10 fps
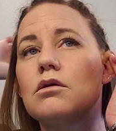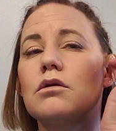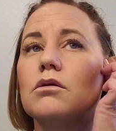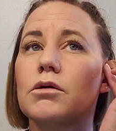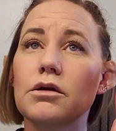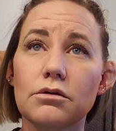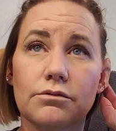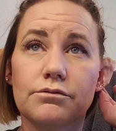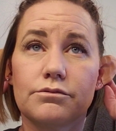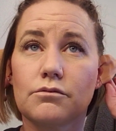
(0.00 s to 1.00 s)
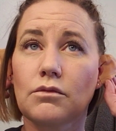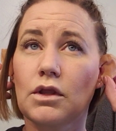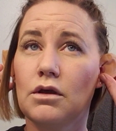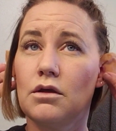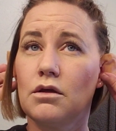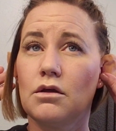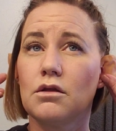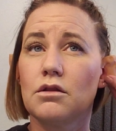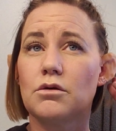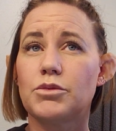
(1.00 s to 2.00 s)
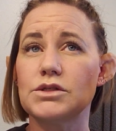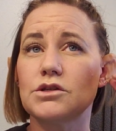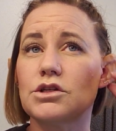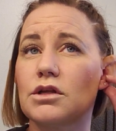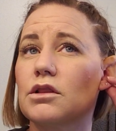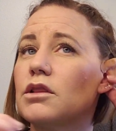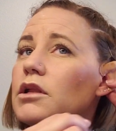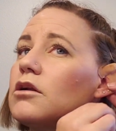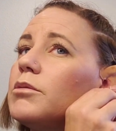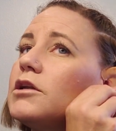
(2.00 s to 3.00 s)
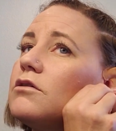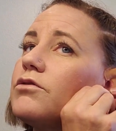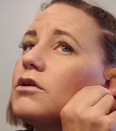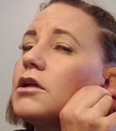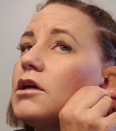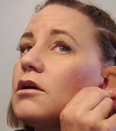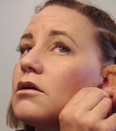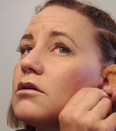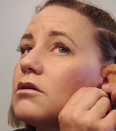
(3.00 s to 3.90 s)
There we go. They're positioned a little bit differently,